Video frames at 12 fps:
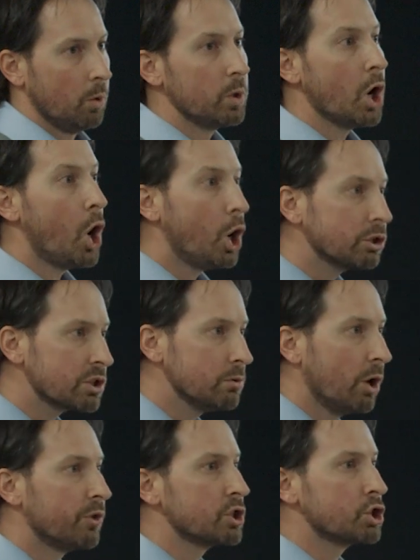We also
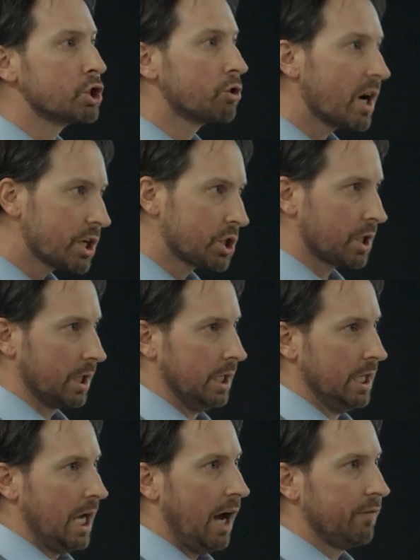know the structure
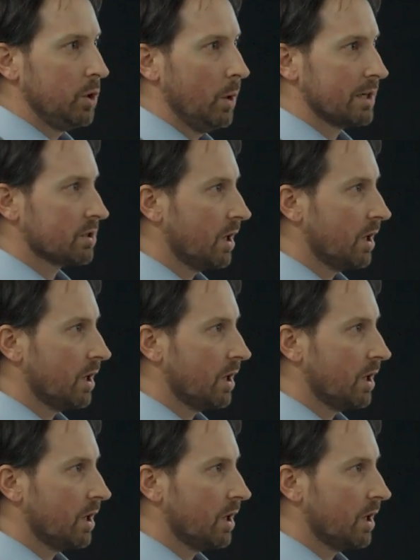of the U.S.